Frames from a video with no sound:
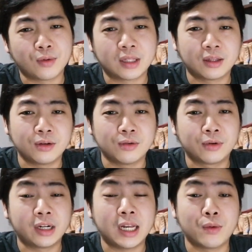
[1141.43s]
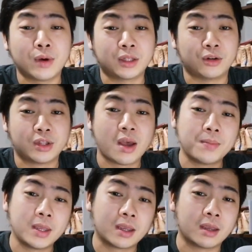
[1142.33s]
what you really want your
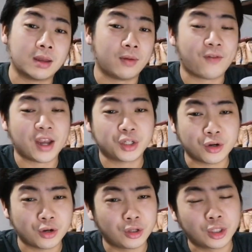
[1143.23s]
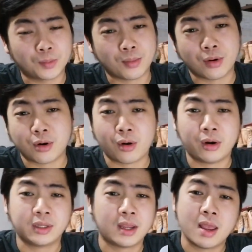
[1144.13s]
topic, fashion,
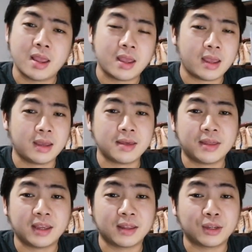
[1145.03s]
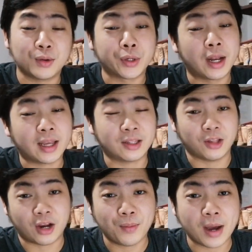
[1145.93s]
sports, anything that you would like to
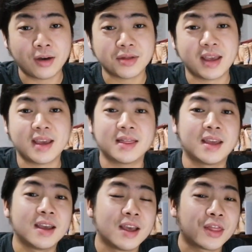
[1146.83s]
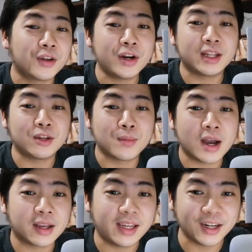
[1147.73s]
talk about. And third, in yung
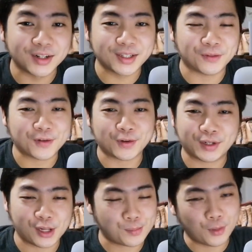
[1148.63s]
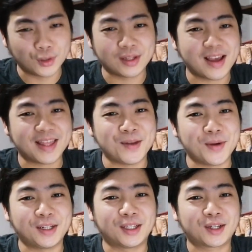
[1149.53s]
mga gears, of course, I'll post that in
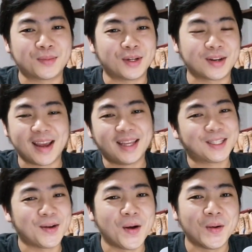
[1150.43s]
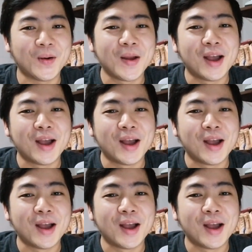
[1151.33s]
my description, guys. So,